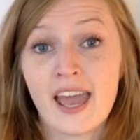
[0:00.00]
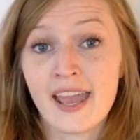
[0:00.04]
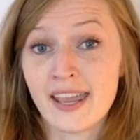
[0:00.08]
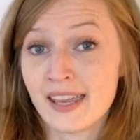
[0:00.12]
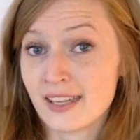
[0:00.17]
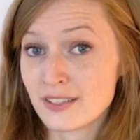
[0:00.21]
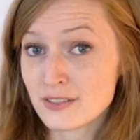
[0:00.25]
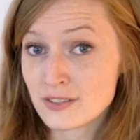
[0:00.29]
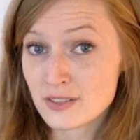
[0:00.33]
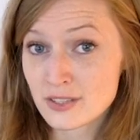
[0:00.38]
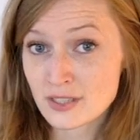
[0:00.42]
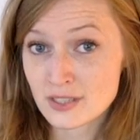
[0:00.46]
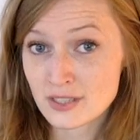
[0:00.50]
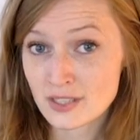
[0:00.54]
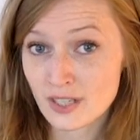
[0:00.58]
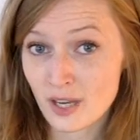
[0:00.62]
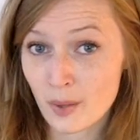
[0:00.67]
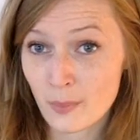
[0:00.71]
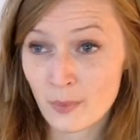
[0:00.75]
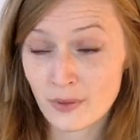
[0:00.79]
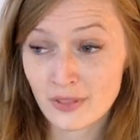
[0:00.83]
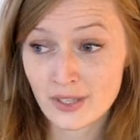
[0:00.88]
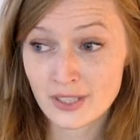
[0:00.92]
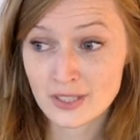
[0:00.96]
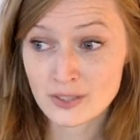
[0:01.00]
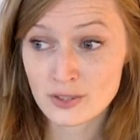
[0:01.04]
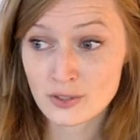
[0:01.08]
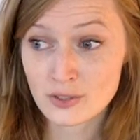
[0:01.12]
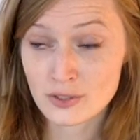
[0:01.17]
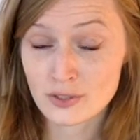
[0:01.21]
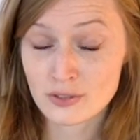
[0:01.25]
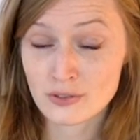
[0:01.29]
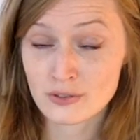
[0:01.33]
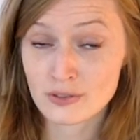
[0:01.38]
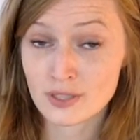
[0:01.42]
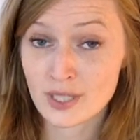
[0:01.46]
And just a couple things
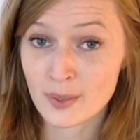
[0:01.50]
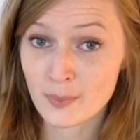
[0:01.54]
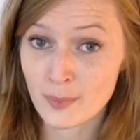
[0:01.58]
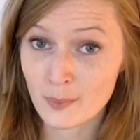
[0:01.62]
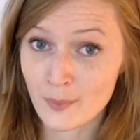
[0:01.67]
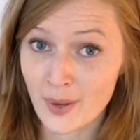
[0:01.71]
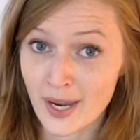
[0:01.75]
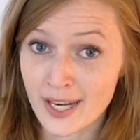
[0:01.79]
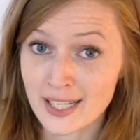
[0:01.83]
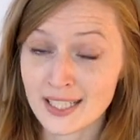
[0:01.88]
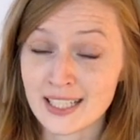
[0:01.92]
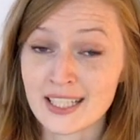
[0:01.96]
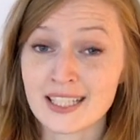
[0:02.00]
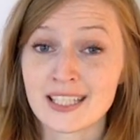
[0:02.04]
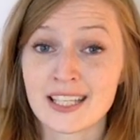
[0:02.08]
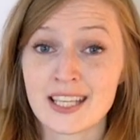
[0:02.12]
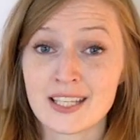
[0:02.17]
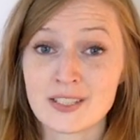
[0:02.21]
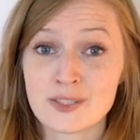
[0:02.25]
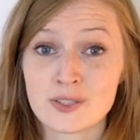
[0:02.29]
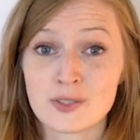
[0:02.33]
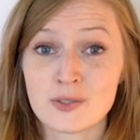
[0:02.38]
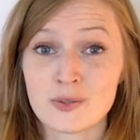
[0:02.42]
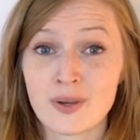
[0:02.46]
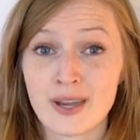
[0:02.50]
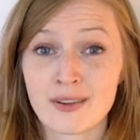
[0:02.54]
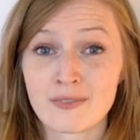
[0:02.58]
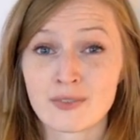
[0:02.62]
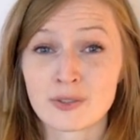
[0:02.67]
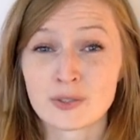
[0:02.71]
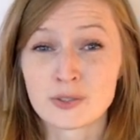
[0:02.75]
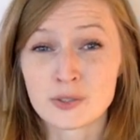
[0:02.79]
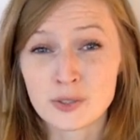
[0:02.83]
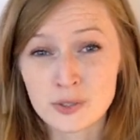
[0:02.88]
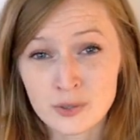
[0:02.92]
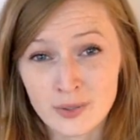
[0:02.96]
to keep in mind in case you
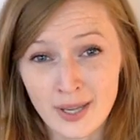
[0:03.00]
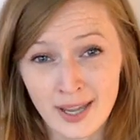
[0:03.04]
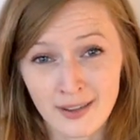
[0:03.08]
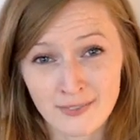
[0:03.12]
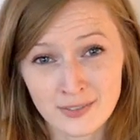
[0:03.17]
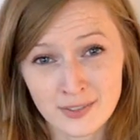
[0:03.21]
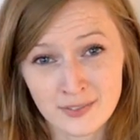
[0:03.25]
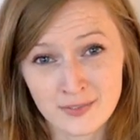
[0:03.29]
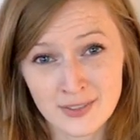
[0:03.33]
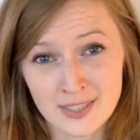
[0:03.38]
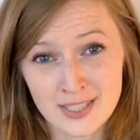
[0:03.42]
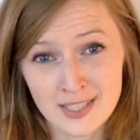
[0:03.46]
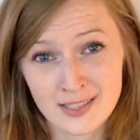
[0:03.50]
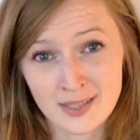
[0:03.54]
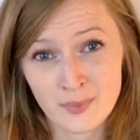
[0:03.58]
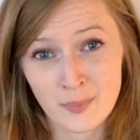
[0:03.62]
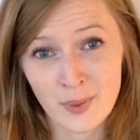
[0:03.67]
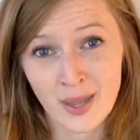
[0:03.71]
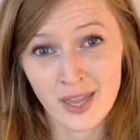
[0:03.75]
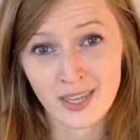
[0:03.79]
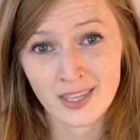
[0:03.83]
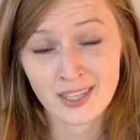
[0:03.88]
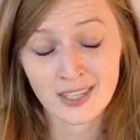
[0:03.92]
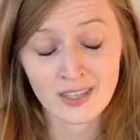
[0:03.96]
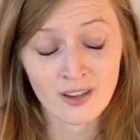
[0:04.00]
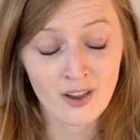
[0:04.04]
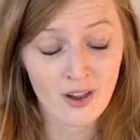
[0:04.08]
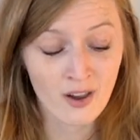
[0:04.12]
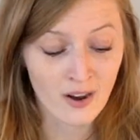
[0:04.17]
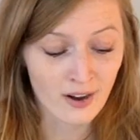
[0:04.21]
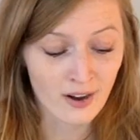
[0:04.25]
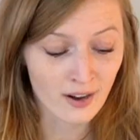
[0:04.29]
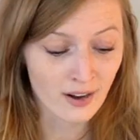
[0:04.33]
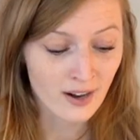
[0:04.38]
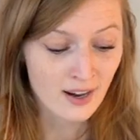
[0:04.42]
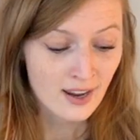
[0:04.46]
ever do have to visit the pet
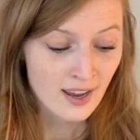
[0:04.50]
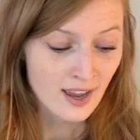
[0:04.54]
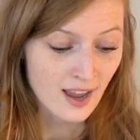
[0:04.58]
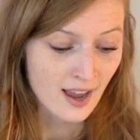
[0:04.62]
ER.